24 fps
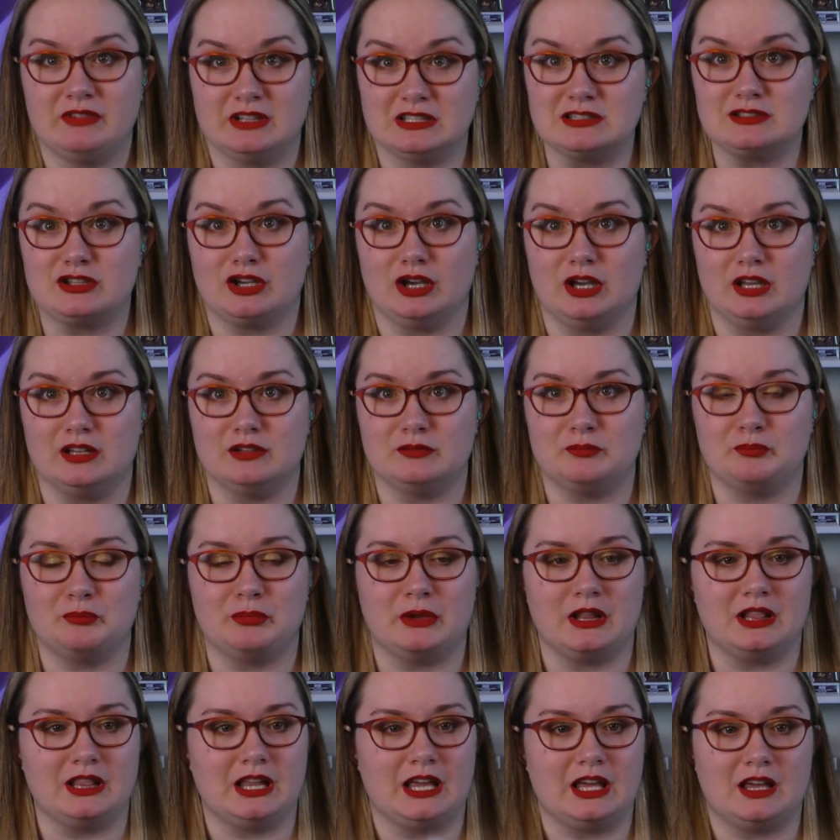it's good,
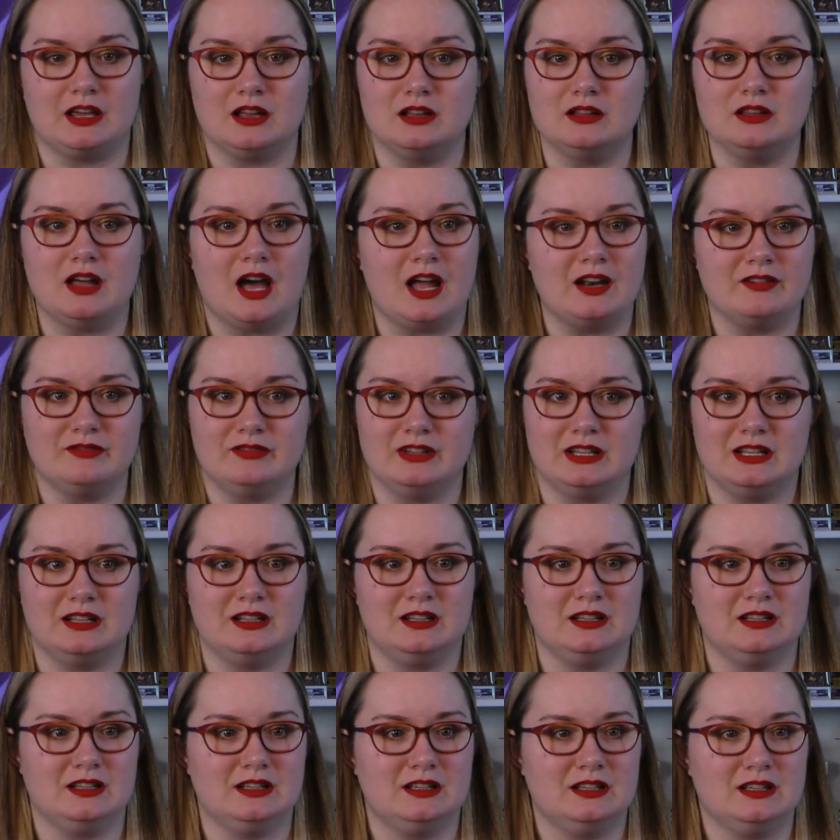but like a lot of
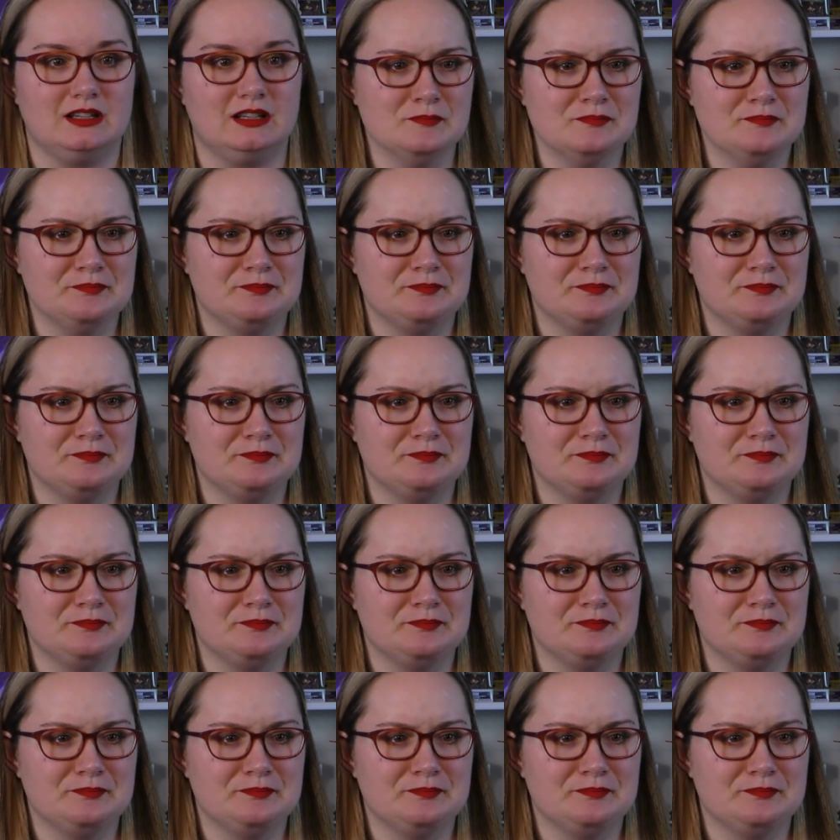it.